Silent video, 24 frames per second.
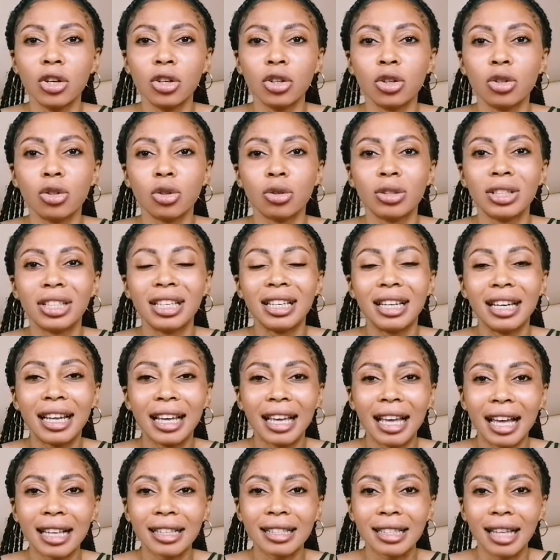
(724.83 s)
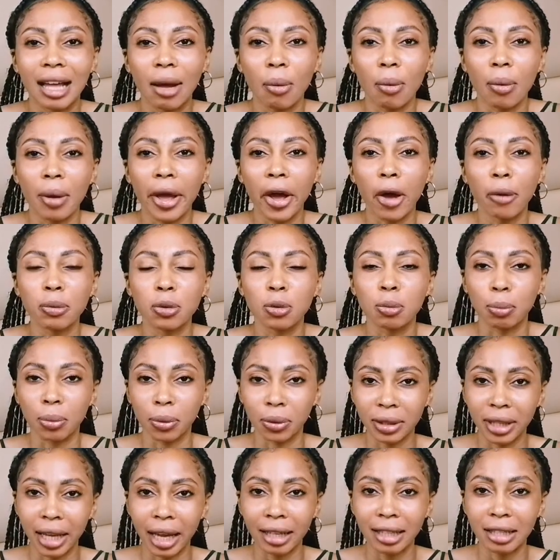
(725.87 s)
you know, the layers that will help to
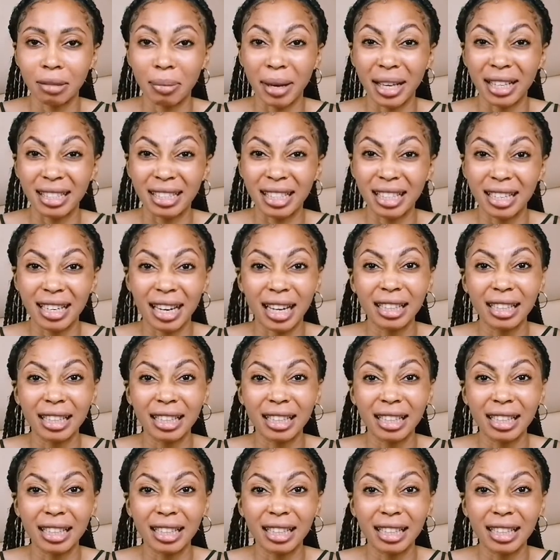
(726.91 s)
protect my skin.